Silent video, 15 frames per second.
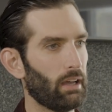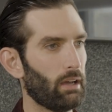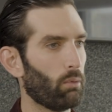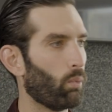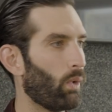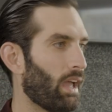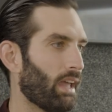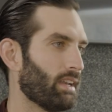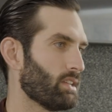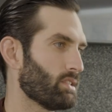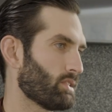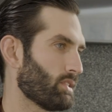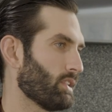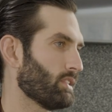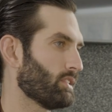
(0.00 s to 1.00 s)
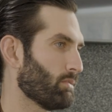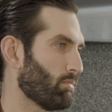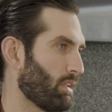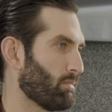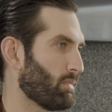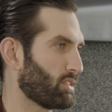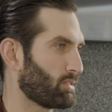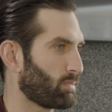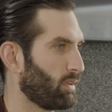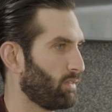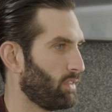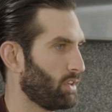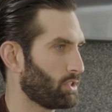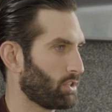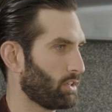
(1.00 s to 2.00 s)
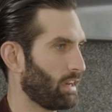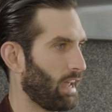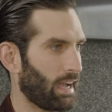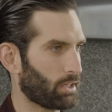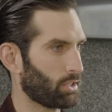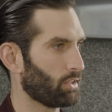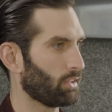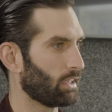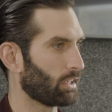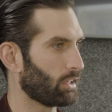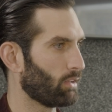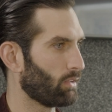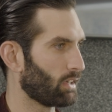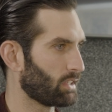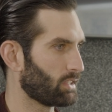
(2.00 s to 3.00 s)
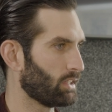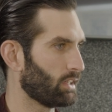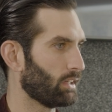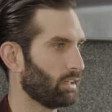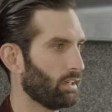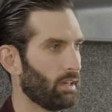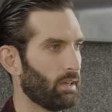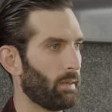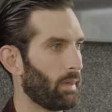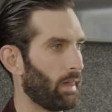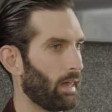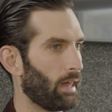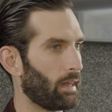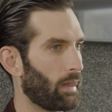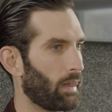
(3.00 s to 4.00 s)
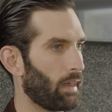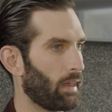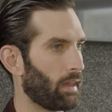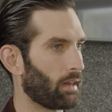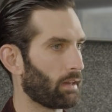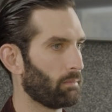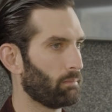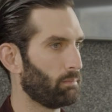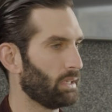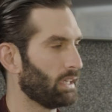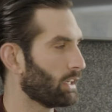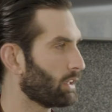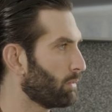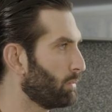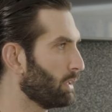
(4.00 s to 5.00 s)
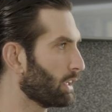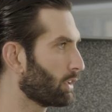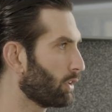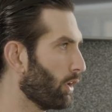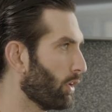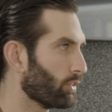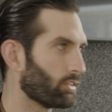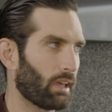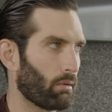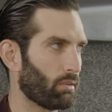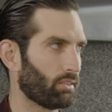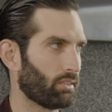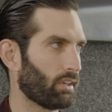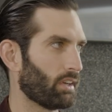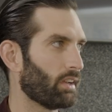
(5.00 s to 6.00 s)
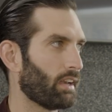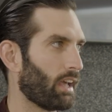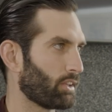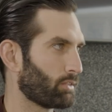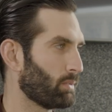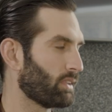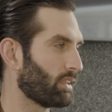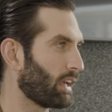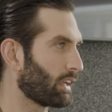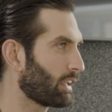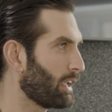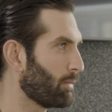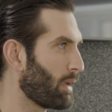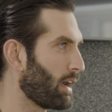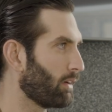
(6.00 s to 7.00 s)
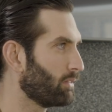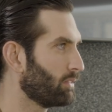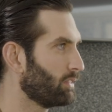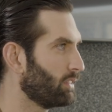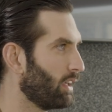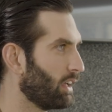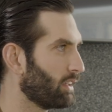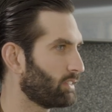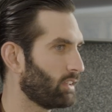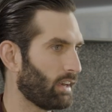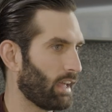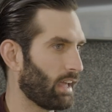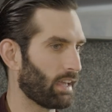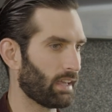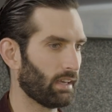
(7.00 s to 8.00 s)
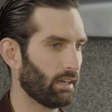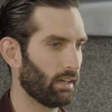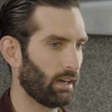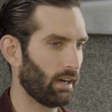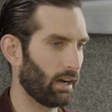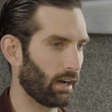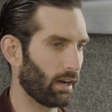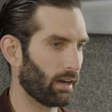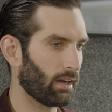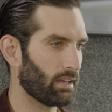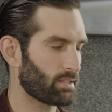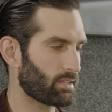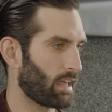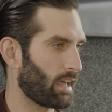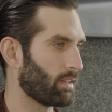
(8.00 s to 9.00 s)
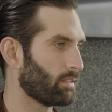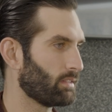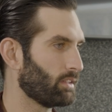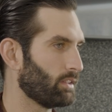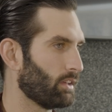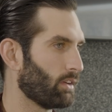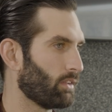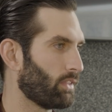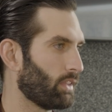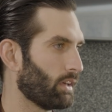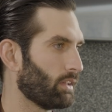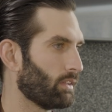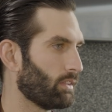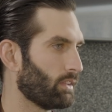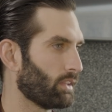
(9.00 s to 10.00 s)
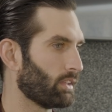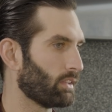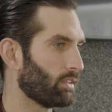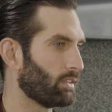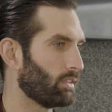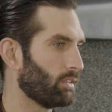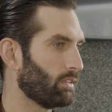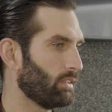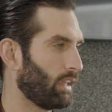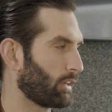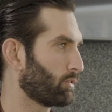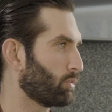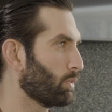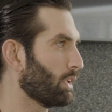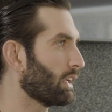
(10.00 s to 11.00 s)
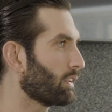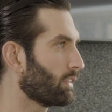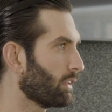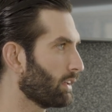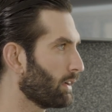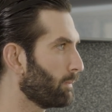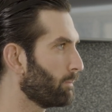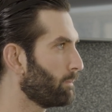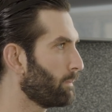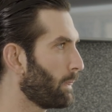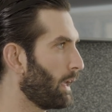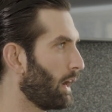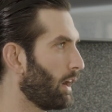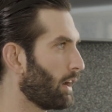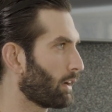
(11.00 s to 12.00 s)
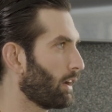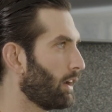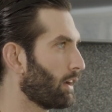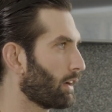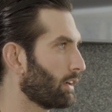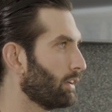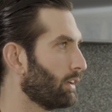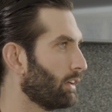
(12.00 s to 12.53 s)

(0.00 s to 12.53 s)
when is the de minimis provision actually going to be closed? That was an announcement that came out today, is that, the next week, the Hong Kong